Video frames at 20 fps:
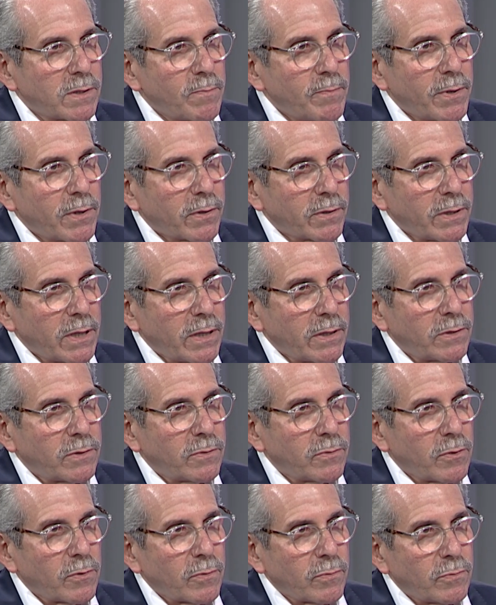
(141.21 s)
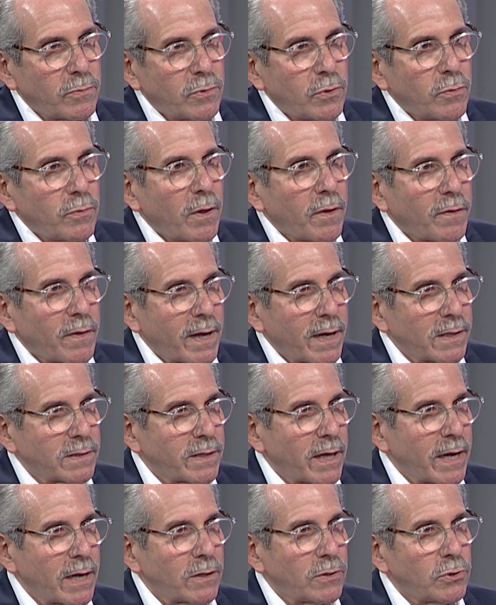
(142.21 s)
ability to do the things
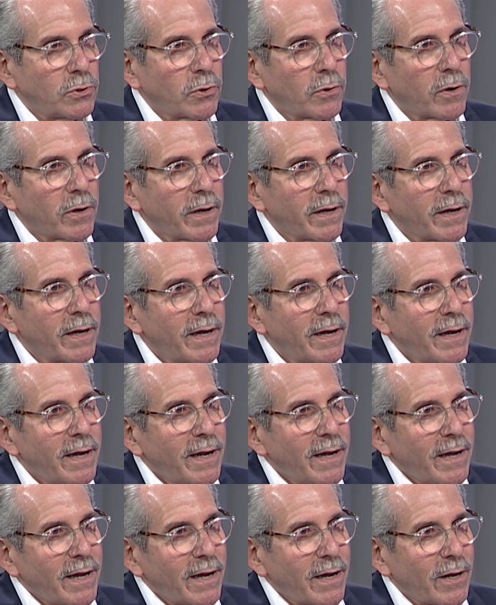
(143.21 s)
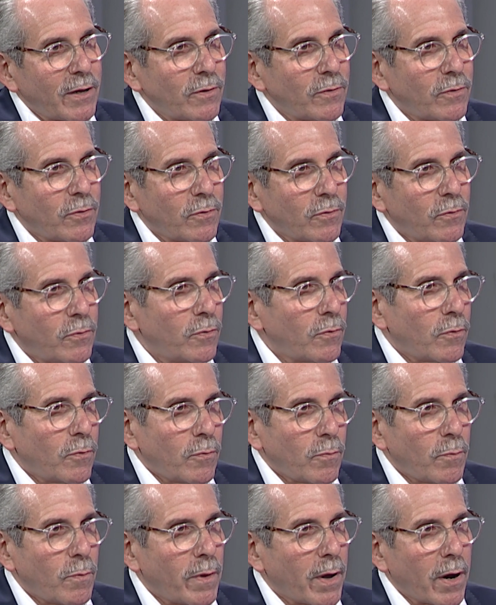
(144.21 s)
they enjoy and to
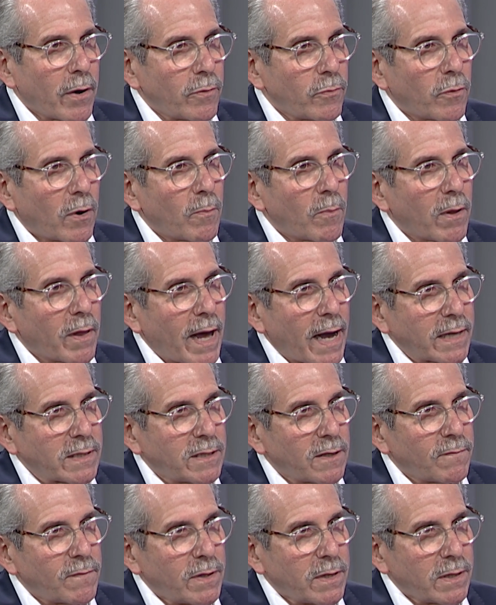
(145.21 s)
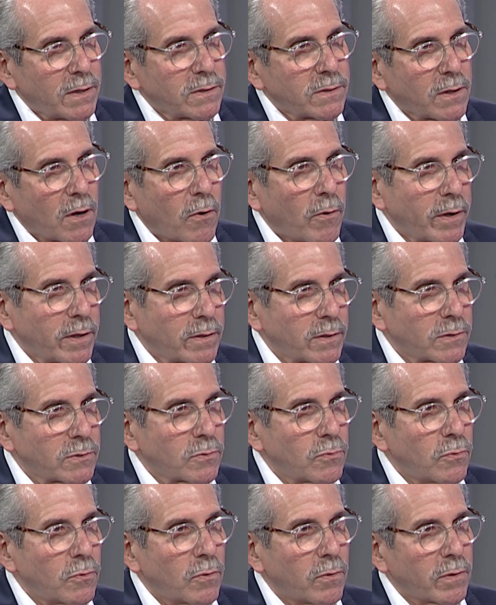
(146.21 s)
do their normal activities, going to
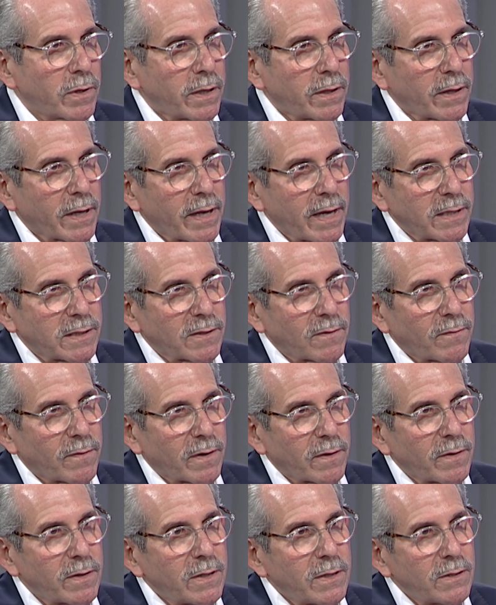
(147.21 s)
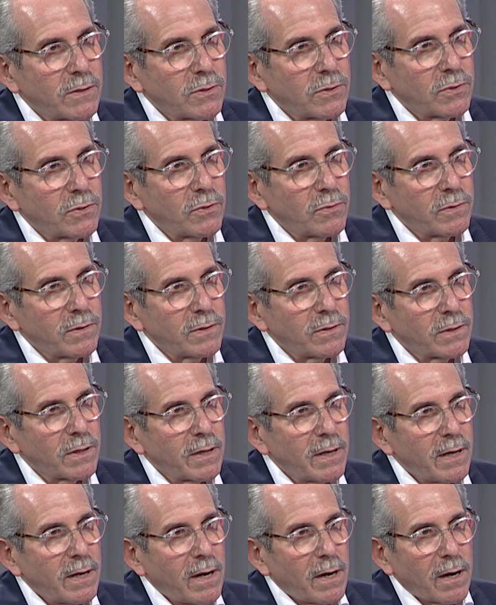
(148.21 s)
school in the case of a student,
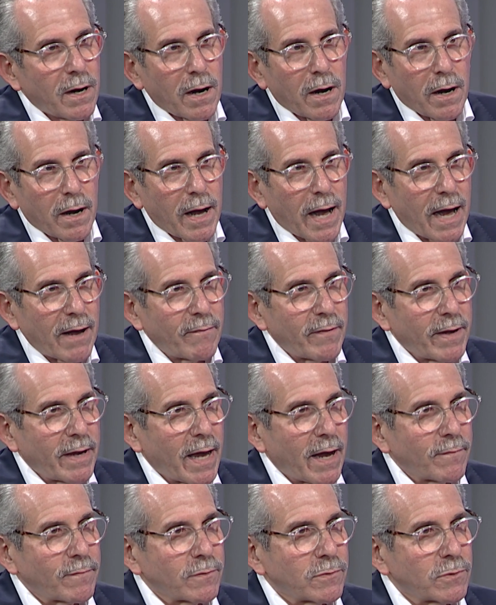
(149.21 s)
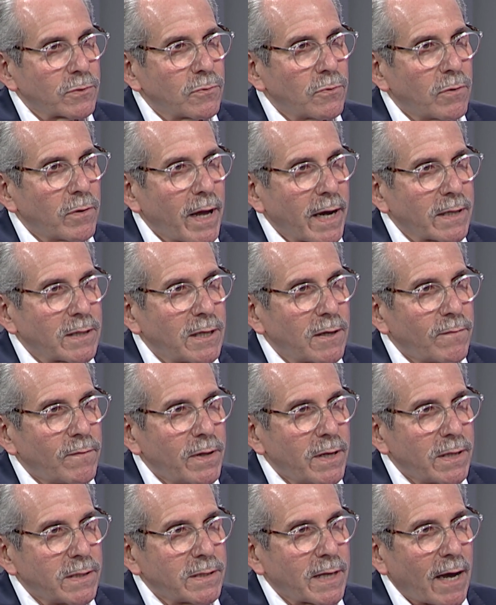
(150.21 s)
uh, having after school
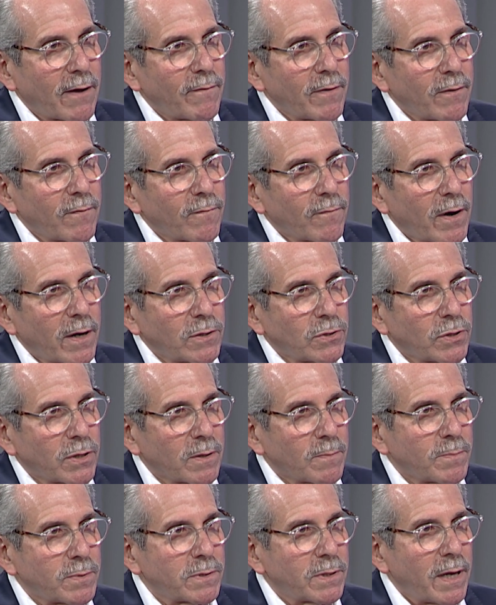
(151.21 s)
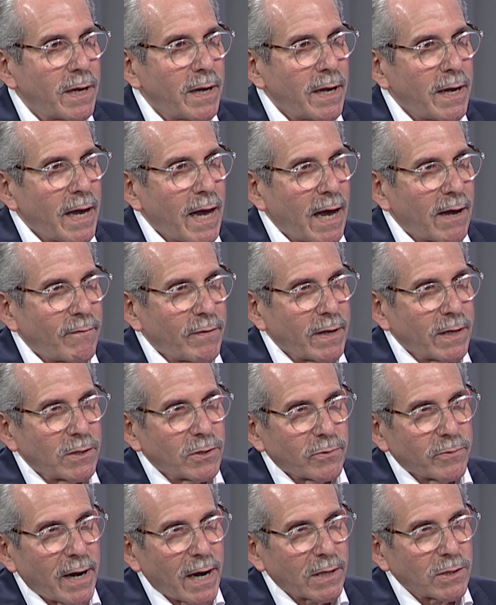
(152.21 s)
activities, having friendships, having
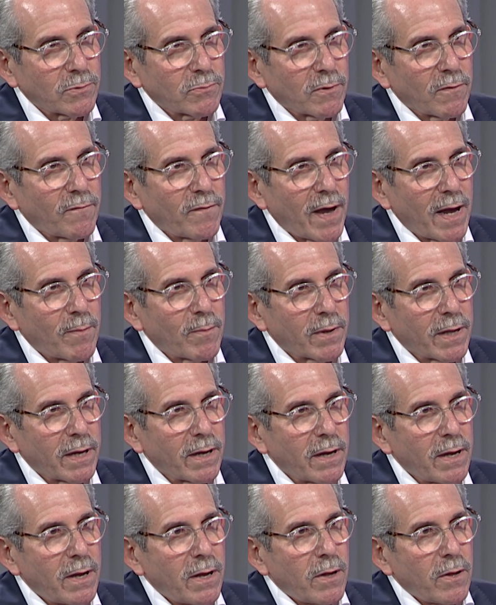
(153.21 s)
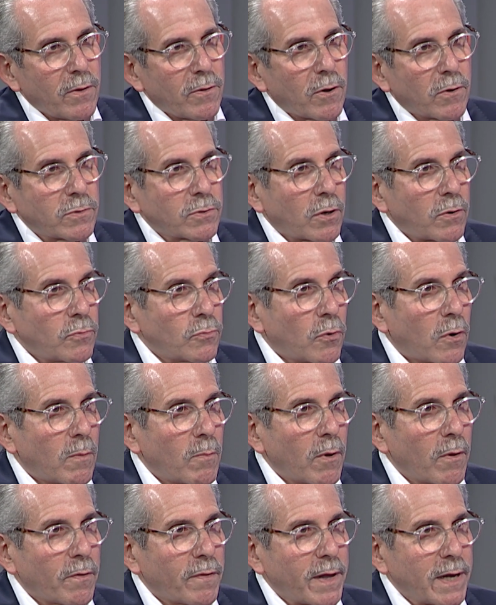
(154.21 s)
interaction with family. Those are
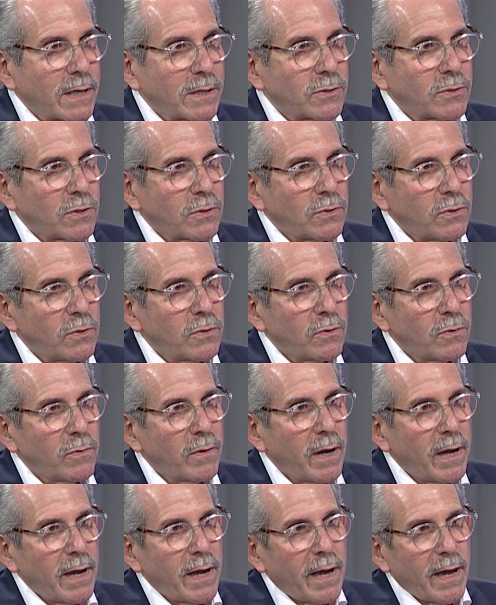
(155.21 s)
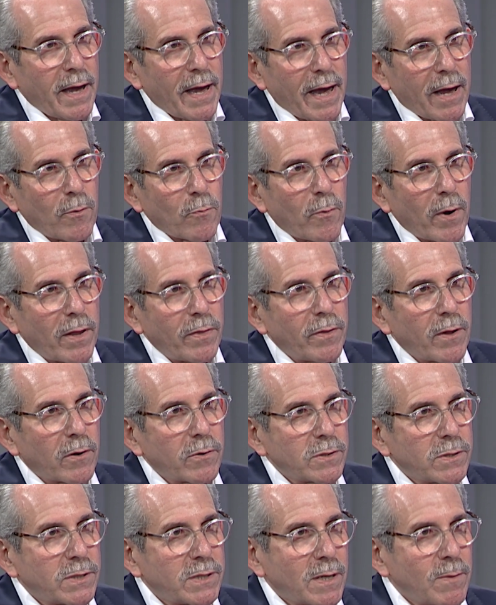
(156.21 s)
normal things to do. And when
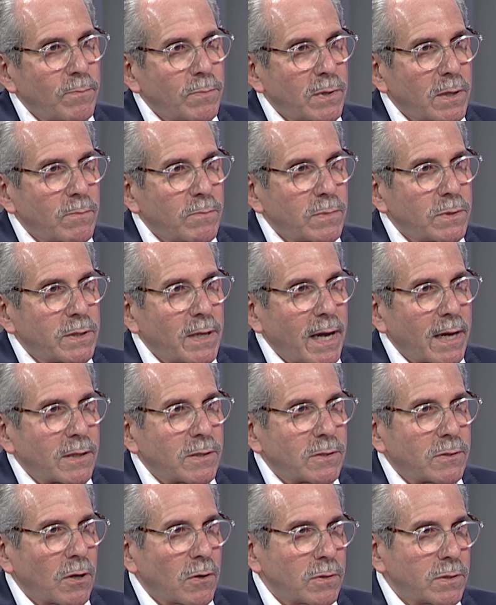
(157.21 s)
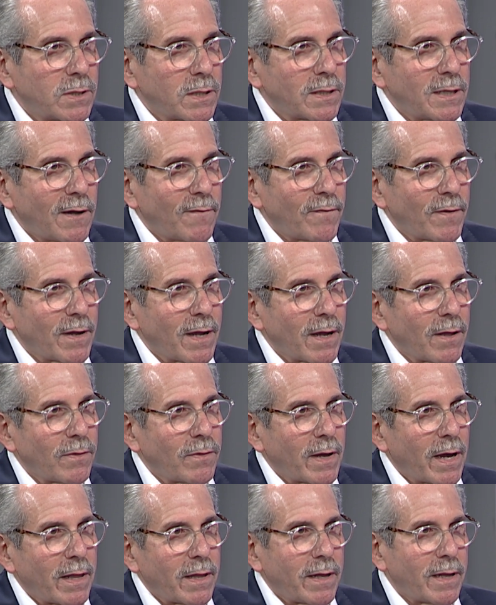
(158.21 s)
those symptoms get so
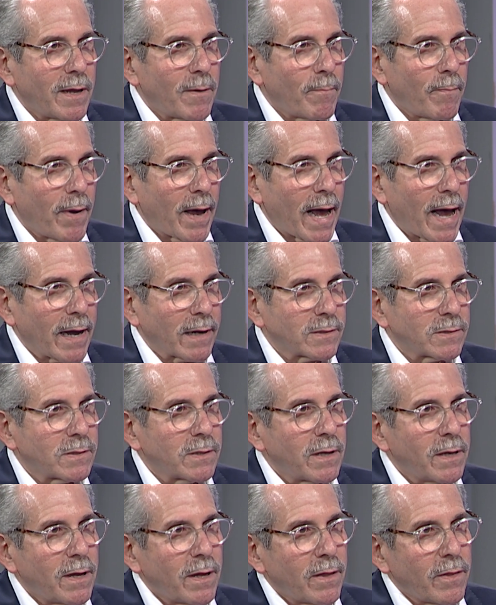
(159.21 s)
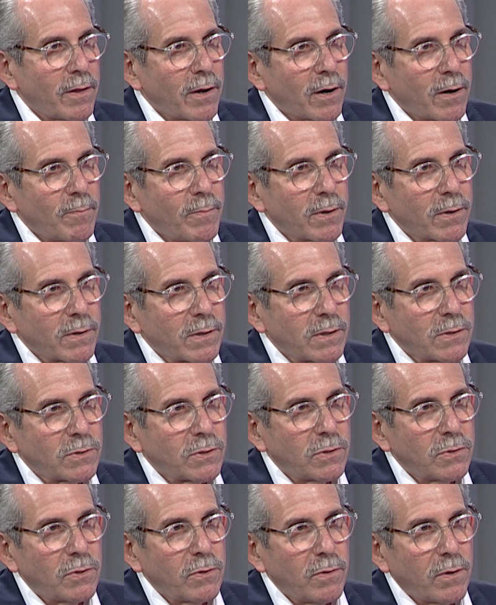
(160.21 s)
significant that it impacts their abilities
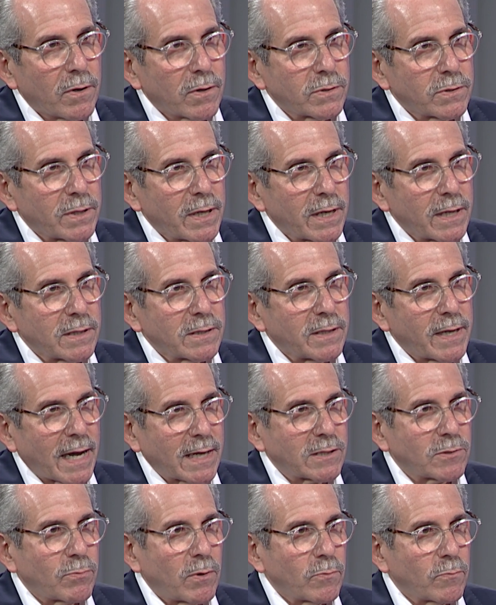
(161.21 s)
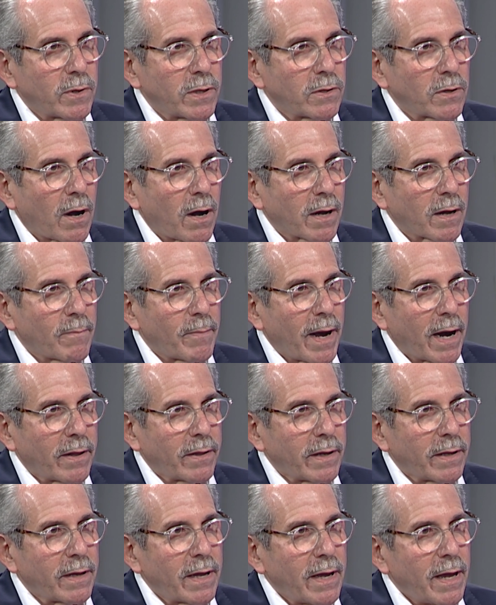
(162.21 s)
to do those things, that's when we talk
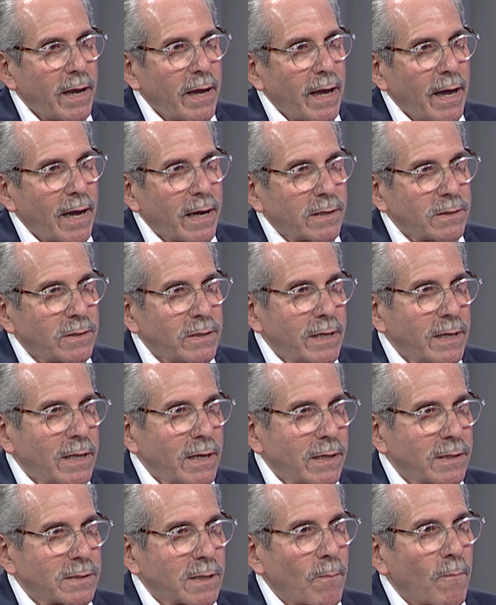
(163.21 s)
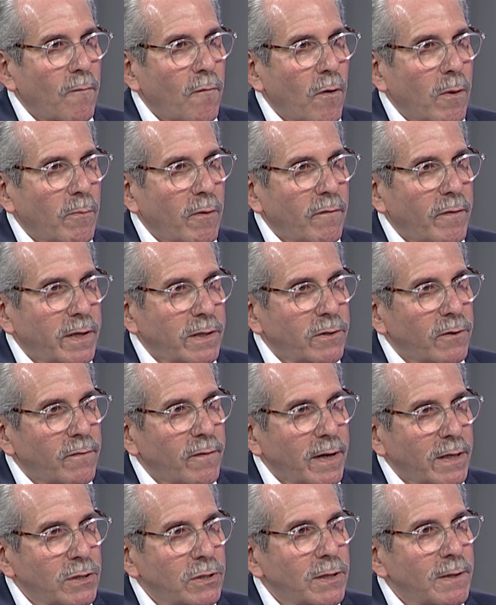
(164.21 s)
about it as needing some form of
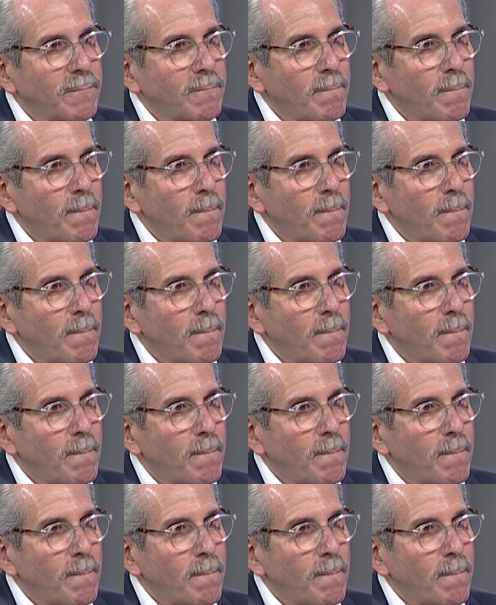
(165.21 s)
intervention.